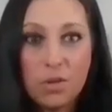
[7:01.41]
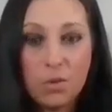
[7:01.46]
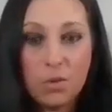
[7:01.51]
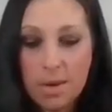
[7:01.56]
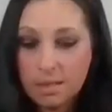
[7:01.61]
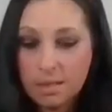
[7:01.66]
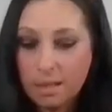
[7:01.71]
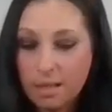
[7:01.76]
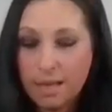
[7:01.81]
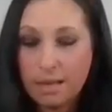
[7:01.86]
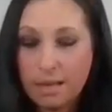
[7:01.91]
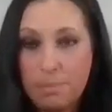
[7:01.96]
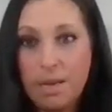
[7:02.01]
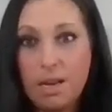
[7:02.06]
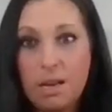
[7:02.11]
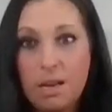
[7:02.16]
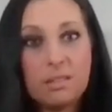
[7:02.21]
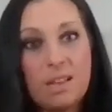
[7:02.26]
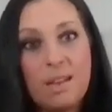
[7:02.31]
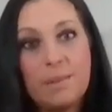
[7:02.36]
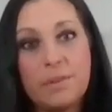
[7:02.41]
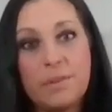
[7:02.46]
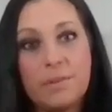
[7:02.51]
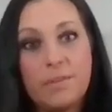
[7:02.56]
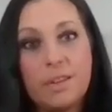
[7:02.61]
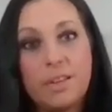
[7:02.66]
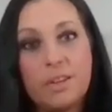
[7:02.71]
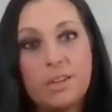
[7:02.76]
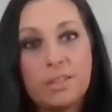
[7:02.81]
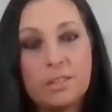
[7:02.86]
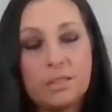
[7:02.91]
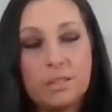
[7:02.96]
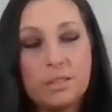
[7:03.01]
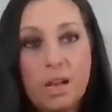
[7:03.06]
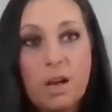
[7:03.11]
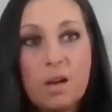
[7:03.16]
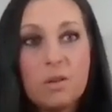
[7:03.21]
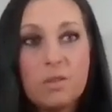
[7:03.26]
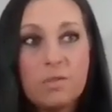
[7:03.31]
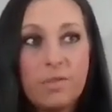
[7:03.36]
You had to like be on top of it
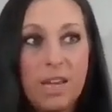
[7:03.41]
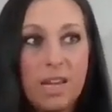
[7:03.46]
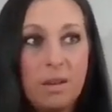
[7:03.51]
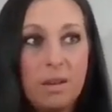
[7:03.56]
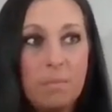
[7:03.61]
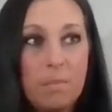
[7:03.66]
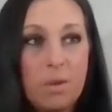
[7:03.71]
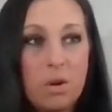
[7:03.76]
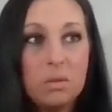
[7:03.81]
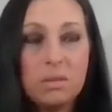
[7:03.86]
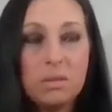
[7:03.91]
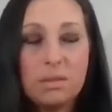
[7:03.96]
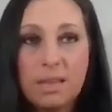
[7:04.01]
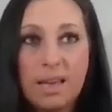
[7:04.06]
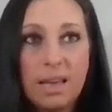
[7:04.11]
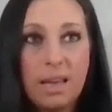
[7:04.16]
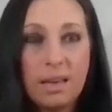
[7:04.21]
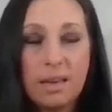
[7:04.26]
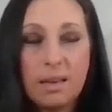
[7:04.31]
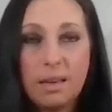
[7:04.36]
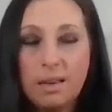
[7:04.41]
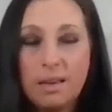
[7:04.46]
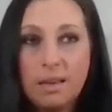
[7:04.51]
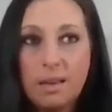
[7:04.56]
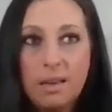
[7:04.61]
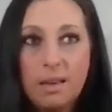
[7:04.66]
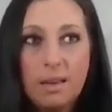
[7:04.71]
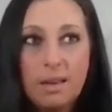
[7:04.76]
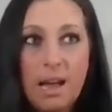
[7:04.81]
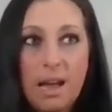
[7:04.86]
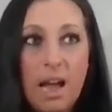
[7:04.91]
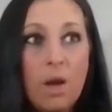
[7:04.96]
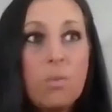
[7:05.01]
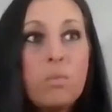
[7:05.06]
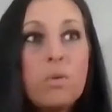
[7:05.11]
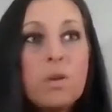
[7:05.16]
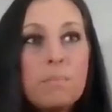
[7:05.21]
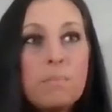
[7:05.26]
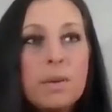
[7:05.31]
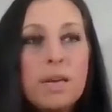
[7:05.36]
yourself. And most like, I
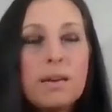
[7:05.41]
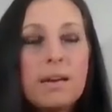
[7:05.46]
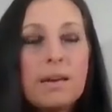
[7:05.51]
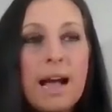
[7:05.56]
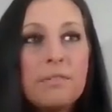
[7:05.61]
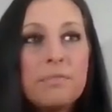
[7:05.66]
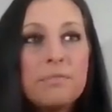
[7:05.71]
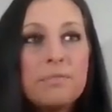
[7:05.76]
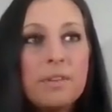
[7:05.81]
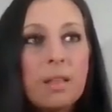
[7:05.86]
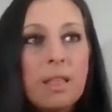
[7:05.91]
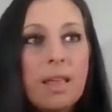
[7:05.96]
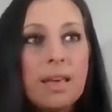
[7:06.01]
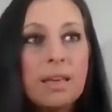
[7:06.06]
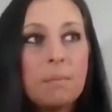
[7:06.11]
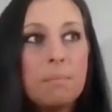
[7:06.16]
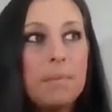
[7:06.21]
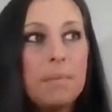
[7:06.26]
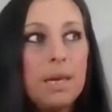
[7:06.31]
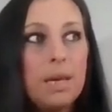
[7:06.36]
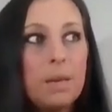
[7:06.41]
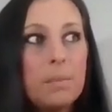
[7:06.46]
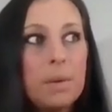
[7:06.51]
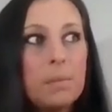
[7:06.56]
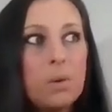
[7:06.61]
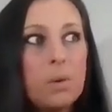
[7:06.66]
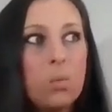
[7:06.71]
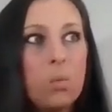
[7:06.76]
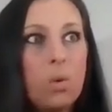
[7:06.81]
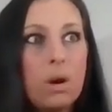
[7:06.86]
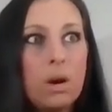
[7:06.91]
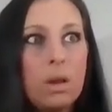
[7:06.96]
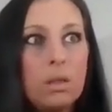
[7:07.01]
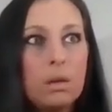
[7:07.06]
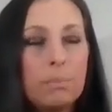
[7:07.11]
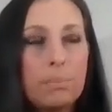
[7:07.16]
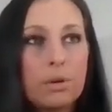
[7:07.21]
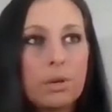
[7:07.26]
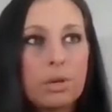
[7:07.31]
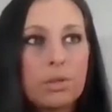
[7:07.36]
feel like me and maybe one
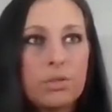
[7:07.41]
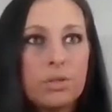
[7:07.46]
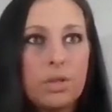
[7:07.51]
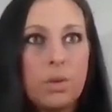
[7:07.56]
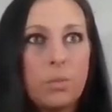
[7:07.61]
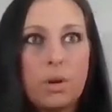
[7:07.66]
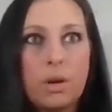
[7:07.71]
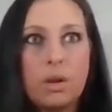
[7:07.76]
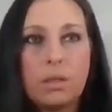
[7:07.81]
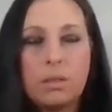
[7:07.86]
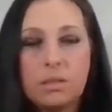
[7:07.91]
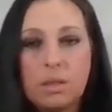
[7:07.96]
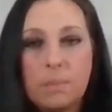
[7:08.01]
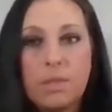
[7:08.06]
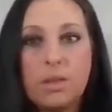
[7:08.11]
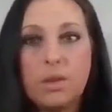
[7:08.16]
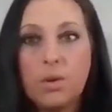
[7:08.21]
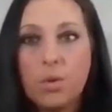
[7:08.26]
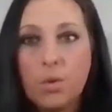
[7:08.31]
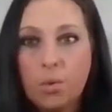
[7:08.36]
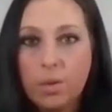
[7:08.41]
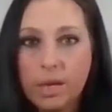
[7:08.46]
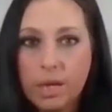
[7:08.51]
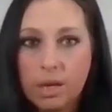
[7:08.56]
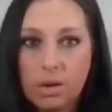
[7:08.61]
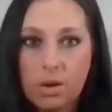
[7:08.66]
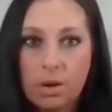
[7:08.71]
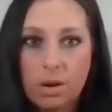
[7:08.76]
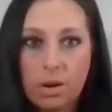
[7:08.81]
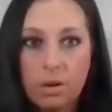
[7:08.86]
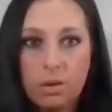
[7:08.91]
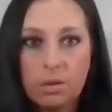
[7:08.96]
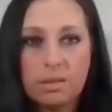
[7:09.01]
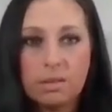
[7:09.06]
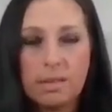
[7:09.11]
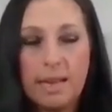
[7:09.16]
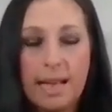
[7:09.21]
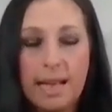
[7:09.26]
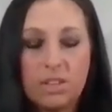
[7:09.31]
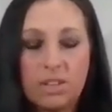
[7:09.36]
other person were some of the only
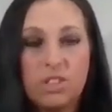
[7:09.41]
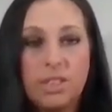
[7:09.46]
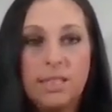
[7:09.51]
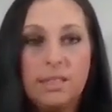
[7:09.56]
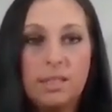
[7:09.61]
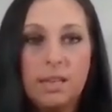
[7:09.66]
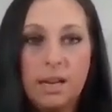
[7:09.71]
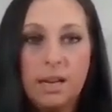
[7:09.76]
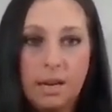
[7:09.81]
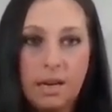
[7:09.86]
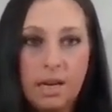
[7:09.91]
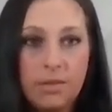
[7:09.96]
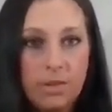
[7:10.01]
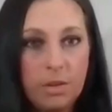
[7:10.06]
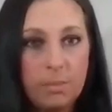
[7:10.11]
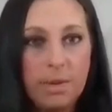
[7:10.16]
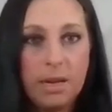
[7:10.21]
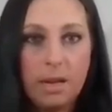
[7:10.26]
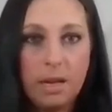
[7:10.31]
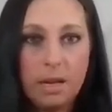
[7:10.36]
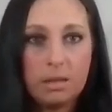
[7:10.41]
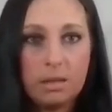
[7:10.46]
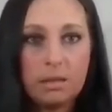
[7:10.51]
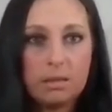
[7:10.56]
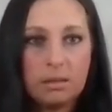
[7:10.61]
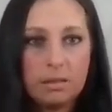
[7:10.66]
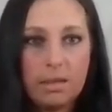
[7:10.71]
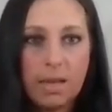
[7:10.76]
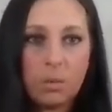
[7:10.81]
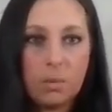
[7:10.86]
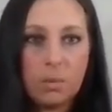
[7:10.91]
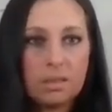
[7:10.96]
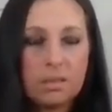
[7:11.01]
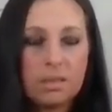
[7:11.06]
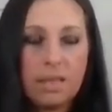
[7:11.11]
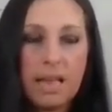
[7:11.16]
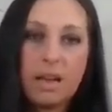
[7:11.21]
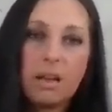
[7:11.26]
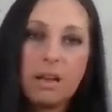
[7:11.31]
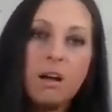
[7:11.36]
girls that actually did it. Everybody else like was
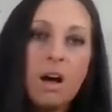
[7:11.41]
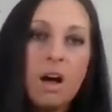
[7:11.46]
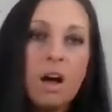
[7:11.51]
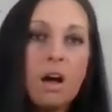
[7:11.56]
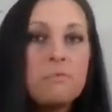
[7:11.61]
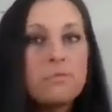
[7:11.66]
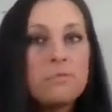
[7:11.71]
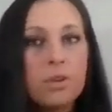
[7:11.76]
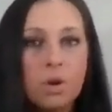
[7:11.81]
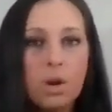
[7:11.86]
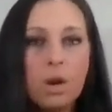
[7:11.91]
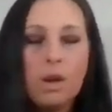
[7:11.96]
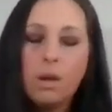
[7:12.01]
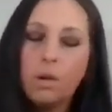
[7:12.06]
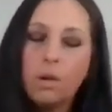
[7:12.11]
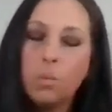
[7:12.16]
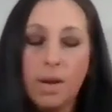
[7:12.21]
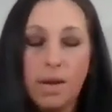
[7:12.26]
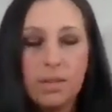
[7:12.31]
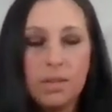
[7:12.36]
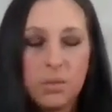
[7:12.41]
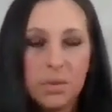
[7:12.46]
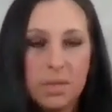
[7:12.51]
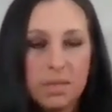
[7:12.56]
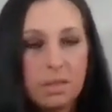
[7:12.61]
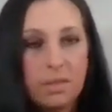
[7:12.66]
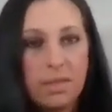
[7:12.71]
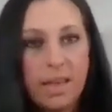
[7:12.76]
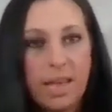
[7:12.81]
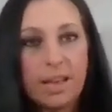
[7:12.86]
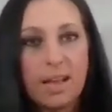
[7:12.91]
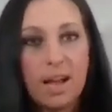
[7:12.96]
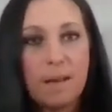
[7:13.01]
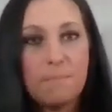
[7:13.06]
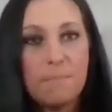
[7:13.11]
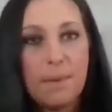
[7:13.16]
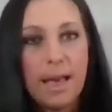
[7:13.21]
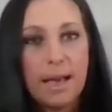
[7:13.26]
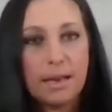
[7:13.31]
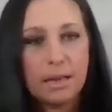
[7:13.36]
slack off or wouldn't do it till they
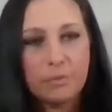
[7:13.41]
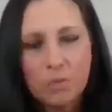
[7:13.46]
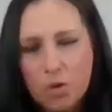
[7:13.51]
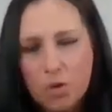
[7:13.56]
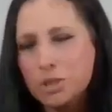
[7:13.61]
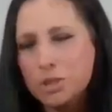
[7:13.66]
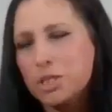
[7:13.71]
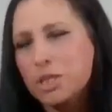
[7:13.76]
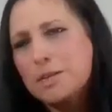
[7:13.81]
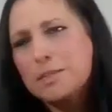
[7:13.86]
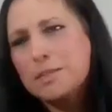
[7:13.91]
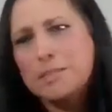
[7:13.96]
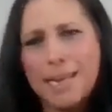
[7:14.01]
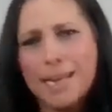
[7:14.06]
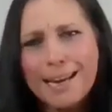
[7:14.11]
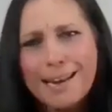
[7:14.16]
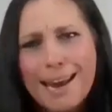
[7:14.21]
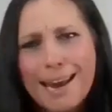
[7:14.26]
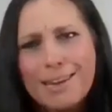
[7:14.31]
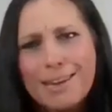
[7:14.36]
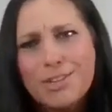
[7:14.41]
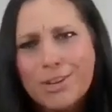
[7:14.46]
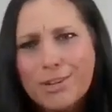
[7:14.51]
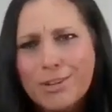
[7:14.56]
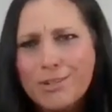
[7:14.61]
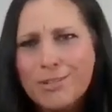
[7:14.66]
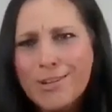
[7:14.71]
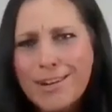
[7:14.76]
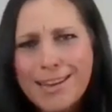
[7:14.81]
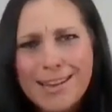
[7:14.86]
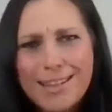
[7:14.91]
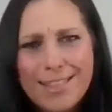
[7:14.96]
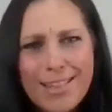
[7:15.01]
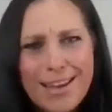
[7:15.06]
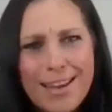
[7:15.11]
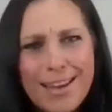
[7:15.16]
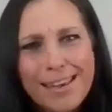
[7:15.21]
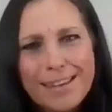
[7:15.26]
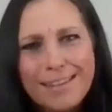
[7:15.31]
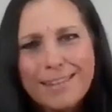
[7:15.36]
got back. Of course, you're a teenager. You want to
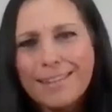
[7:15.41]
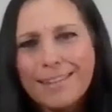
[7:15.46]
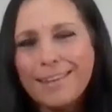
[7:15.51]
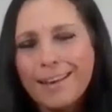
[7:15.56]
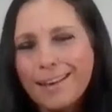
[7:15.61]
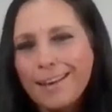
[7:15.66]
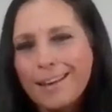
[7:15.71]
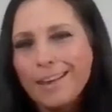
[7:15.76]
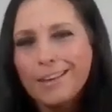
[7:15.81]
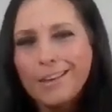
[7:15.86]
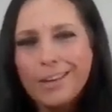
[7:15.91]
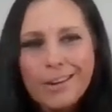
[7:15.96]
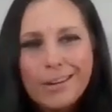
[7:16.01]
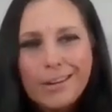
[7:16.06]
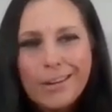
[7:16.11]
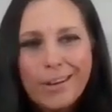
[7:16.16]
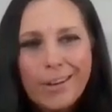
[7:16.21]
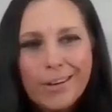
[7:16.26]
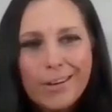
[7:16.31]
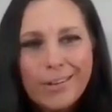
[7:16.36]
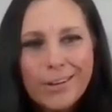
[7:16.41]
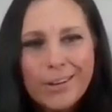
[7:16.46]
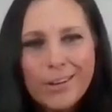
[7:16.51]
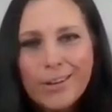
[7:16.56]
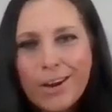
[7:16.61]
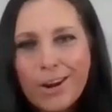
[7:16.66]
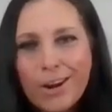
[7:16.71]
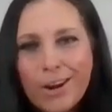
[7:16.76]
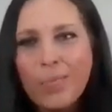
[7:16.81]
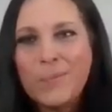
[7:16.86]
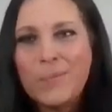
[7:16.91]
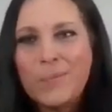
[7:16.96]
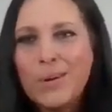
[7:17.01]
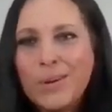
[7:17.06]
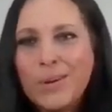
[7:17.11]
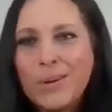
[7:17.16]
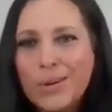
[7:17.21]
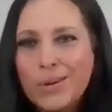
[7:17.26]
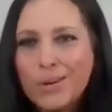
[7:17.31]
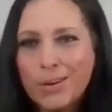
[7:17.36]
like, you're out on the
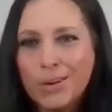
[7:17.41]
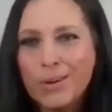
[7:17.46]
road.